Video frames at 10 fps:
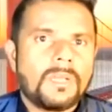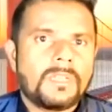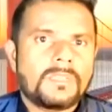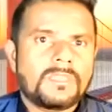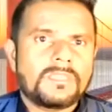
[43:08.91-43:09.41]

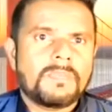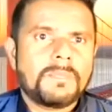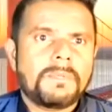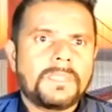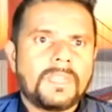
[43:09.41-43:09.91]
So some
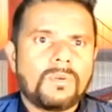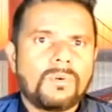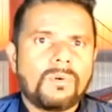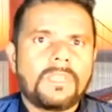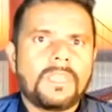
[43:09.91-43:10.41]
people tell, oh,
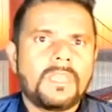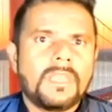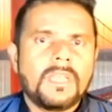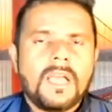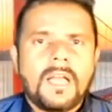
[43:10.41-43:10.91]
okay,
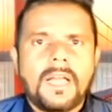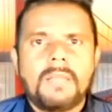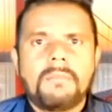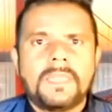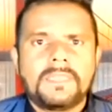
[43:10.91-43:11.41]

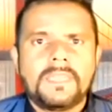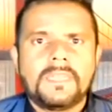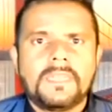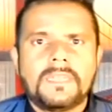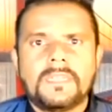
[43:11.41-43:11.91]
I'm actually
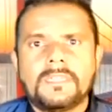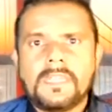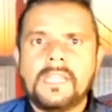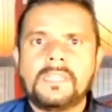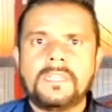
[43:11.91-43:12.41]

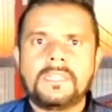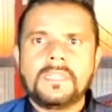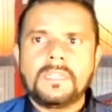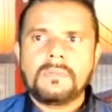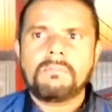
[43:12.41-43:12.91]
healthy,
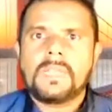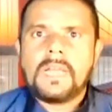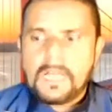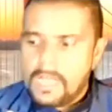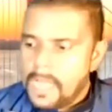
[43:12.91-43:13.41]
but
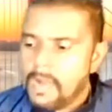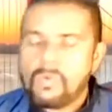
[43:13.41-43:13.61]
how